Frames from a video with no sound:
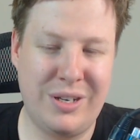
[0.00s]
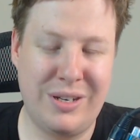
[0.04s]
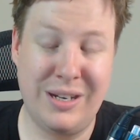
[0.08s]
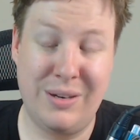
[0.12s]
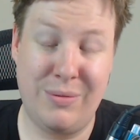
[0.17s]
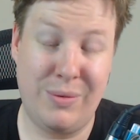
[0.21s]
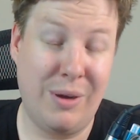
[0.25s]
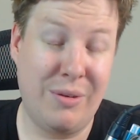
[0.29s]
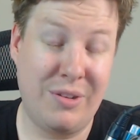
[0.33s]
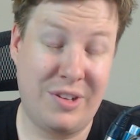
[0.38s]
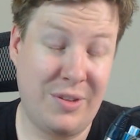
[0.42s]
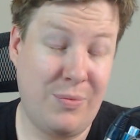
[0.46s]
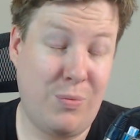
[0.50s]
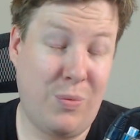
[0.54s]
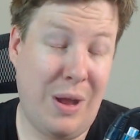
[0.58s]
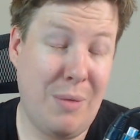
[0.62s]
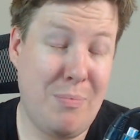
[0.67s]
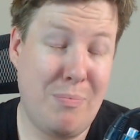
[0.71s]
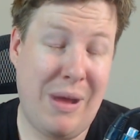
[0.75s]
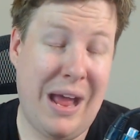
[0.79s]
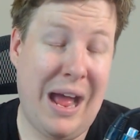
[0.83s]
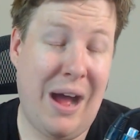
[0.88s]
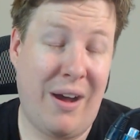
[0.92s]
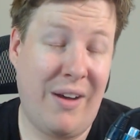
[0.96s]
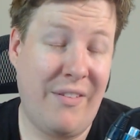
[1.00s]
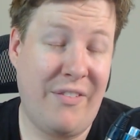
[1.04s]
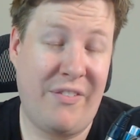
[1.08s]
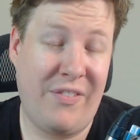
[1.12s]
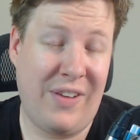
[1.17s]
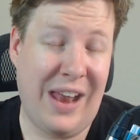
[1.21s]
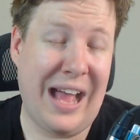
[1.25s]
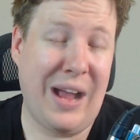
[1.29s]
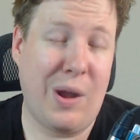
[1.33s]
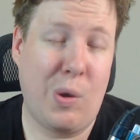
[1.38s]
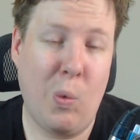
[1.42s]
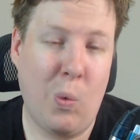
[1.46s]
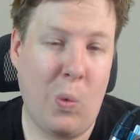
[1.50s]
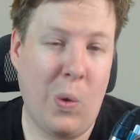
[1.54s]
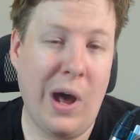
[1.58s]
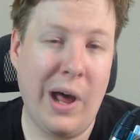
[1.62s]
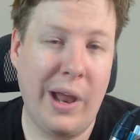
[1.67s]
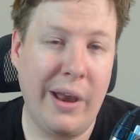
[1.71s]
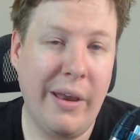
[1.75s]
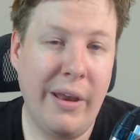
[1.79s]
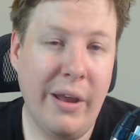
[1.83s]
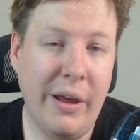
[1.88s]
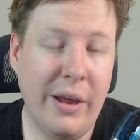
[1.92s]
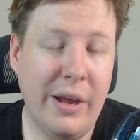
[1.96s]
well, it's a 1 power flak
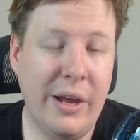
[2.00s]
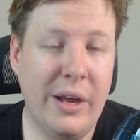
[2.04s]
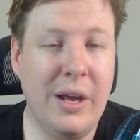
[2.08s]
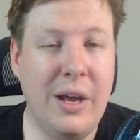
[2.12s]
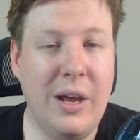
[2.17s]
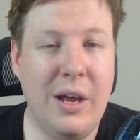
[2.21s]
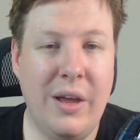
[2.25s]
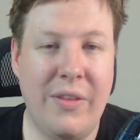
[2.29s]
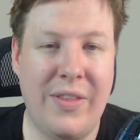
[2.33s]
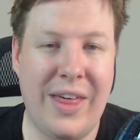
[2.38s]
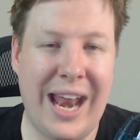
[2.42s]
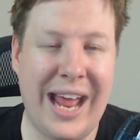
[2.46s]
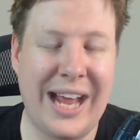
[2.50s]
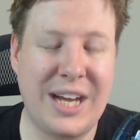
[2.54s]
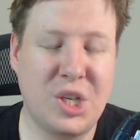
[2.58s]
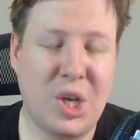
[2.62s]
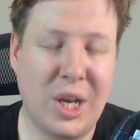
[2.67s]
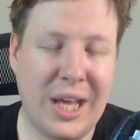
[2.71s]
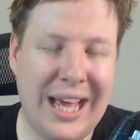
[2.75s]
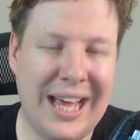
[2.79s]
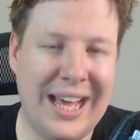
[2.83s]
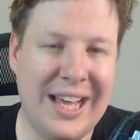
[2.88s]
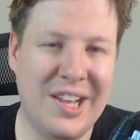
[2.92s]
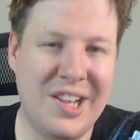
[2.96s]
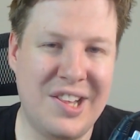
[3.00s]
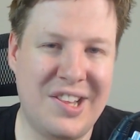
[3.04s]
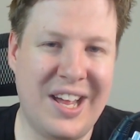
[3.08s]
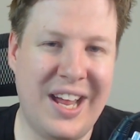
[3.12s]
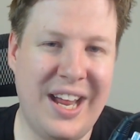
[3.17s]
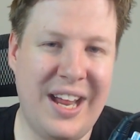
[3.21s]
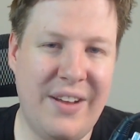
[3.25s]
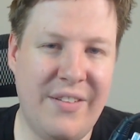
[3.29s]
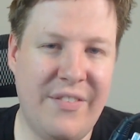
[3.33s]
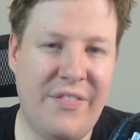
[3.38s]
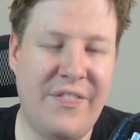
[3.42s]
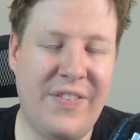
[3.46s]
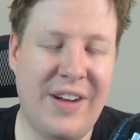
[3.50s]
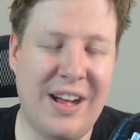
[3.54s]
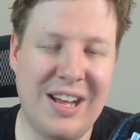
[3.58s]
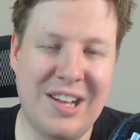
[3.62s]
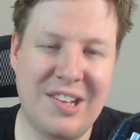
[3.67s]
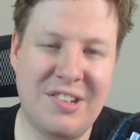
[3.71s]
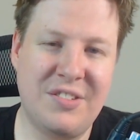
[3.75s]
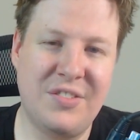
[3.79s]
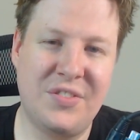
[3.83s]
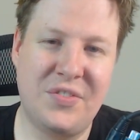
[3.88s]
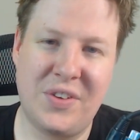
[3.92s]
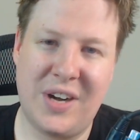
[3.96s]
1 that actually has a
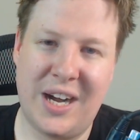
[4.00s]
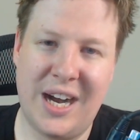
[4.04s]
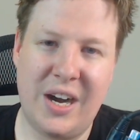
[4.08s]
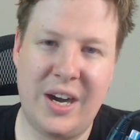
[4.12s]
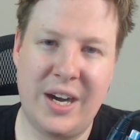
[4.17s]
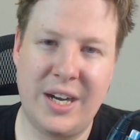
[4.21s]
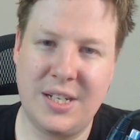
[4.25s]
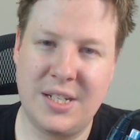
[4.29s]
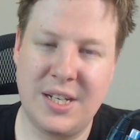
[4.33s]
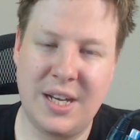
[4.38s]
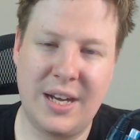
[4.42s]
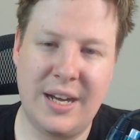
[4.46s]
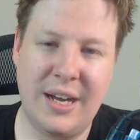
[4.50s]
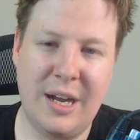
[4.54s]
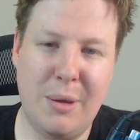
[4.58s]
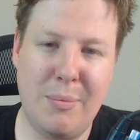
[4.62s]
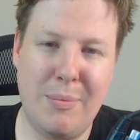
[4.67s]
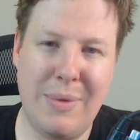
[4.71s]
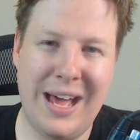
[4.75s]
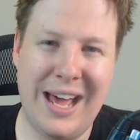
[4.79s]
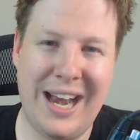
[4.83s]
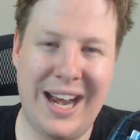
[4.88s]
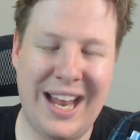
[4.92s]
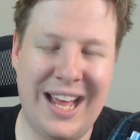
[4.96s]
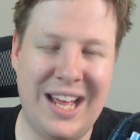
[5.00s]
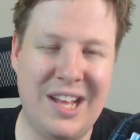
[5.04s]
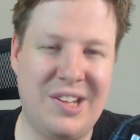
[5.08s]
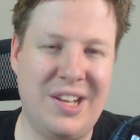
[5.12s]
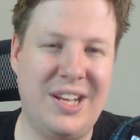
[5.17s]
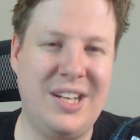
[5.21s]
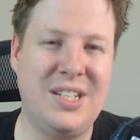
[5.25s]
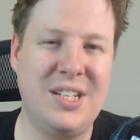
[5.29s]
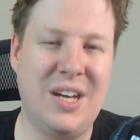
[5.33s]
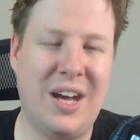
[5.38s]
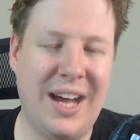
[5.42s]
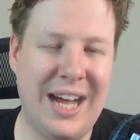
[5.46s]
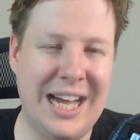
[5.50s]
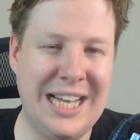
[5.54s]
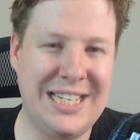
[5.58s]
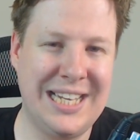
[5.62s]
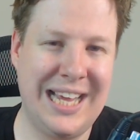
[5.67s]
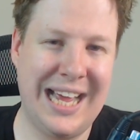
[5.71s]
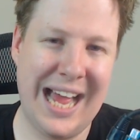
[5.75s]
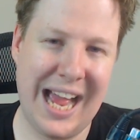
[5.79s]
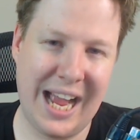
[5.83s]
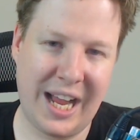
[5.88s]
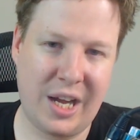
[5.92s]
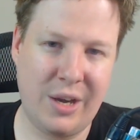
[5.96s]
faster firing time and it has a tighter
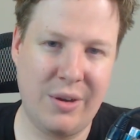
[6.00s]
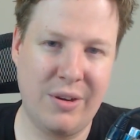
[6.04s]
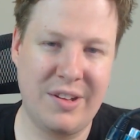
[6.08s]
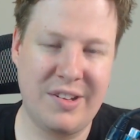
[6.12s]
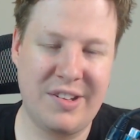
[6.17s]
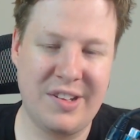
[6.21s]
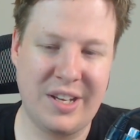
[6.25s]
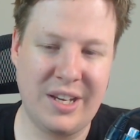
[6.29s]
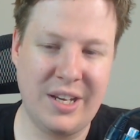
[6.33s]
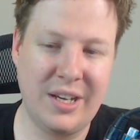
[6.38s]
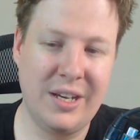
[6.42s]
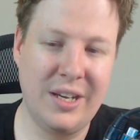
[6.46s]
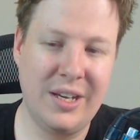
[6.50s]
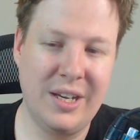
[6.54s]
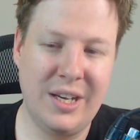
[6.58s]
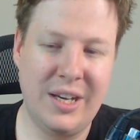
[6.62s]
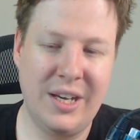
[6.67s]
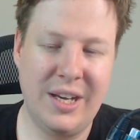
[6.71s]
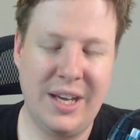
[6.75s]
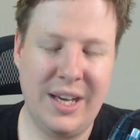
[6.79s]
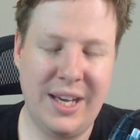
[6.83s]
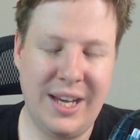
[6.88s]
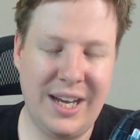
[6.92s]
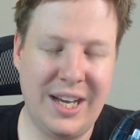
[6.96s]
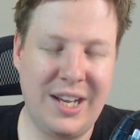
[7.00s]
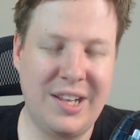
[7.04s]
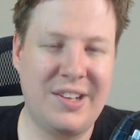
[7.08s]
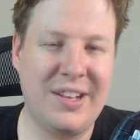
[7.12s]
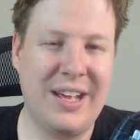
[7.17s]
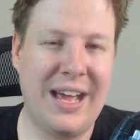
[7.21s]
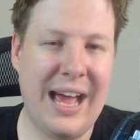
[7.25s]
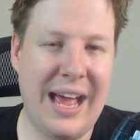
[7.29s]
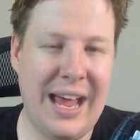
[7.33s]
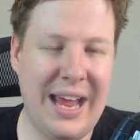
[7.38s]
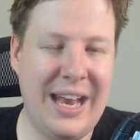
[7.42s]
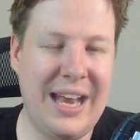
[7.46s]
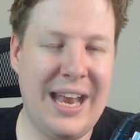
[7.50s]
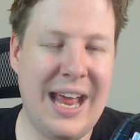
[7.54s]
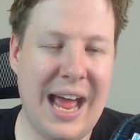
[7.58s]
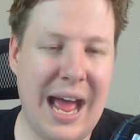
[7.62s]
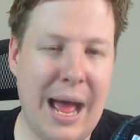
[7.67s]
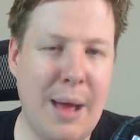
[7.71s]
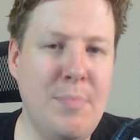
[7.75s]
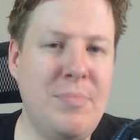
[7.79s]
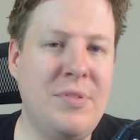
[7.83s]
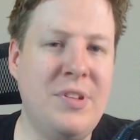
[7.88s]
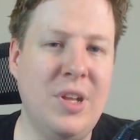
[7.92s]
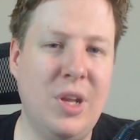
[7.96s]
accuracy. It is an
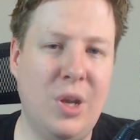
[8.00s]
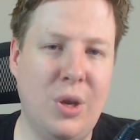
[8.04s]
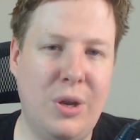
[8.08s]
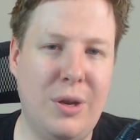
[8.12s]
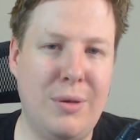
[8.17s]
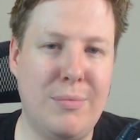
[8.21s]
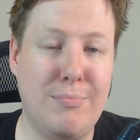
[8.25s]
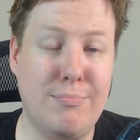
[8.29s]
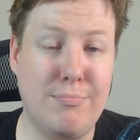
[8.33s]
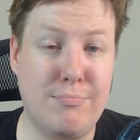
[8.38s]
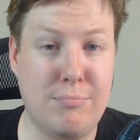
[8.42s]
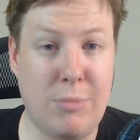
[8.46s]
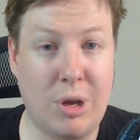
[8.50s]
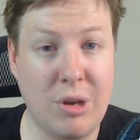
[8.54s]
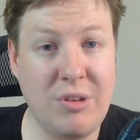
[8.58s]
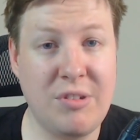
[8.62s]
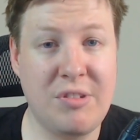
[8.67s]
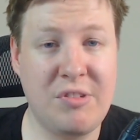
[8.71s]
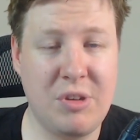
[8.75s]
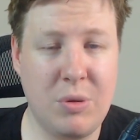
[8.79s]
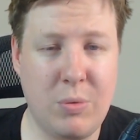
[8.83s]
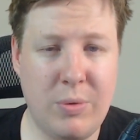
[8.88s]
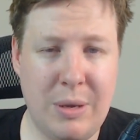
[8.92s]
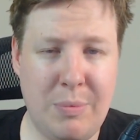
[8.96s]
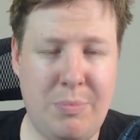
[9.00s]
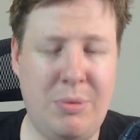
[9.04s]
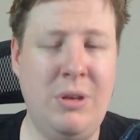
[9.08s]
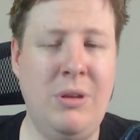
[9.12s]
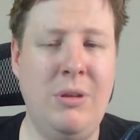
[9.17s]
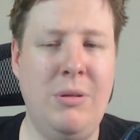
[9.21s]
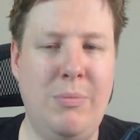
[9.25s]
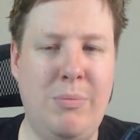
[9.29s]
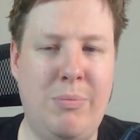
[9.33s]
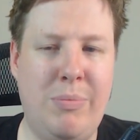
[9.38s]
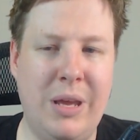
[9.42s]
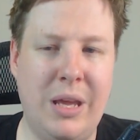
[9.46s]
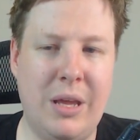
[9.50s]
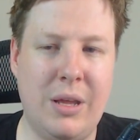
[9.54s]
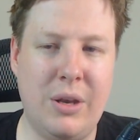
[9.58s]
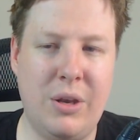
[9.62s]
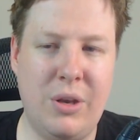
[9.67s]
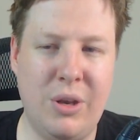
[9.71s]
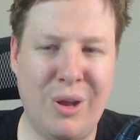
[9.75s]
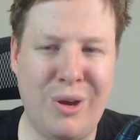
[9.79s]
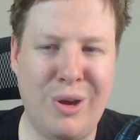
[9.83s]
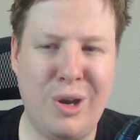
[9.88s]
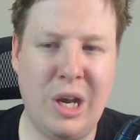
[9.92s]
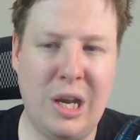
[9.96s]
absolute monster weapon,
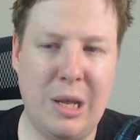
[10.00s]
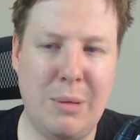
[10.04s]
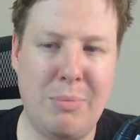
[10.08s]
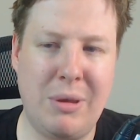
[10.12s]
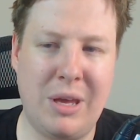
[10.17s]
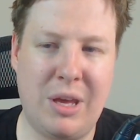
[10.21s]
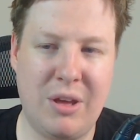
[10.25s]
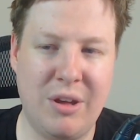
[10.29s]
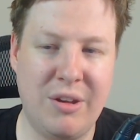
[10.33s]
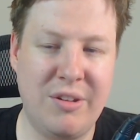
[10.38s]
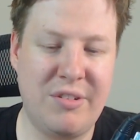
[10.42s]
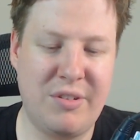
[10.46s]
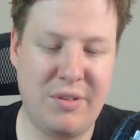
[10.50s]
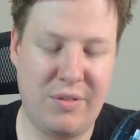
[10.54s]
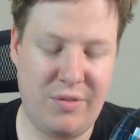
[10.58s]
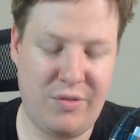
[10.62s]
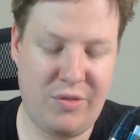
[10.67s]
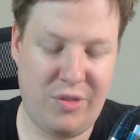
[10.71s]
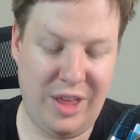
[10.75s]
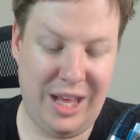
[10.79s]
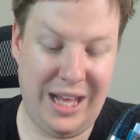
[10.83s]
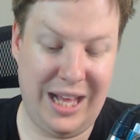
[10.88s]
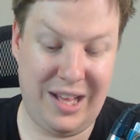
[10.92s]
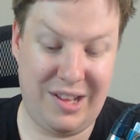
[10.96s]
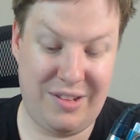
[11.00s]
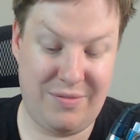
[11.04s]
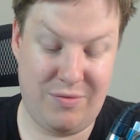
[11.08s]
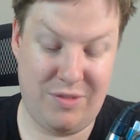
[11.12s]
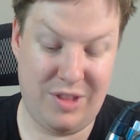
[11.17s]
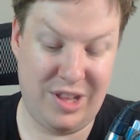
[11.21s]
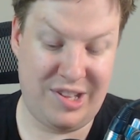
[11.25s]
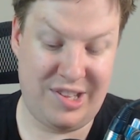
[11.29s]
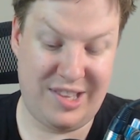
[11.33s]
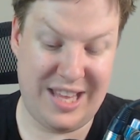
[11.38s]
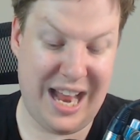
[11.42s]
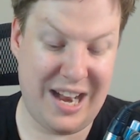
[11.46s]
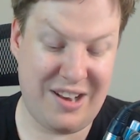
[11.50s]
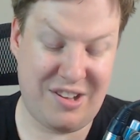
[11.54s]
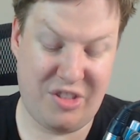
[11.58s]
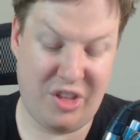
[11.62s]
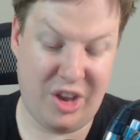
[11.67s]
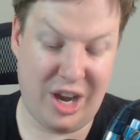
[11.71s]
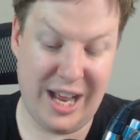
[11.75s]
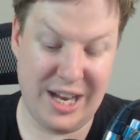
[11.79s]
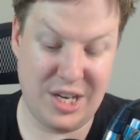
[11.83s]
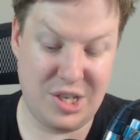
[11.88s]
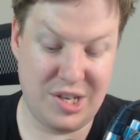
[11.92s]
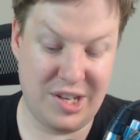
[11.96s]
not only because of the stats
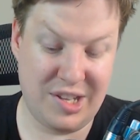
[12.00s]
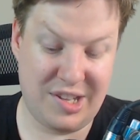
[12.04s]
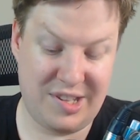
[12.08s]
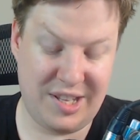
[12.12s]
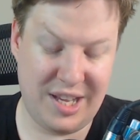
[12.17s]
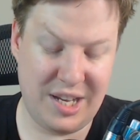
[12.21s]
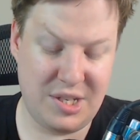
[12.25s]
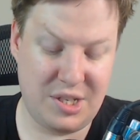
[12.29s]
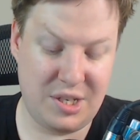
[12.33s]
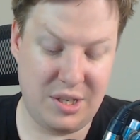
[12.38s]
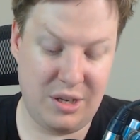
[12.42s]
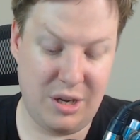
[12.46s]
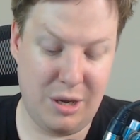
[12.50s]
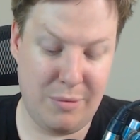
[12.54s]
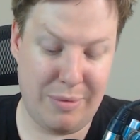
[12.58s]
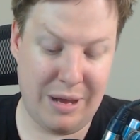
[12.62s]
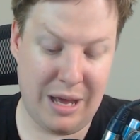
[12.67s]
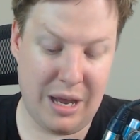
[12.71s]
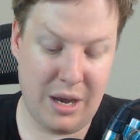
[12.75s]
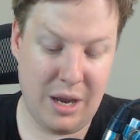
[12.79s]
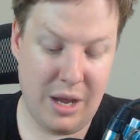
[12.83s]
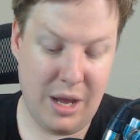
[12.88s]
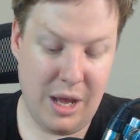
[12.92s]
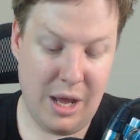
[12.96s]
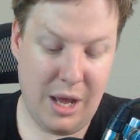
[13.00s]
that I just said to you, but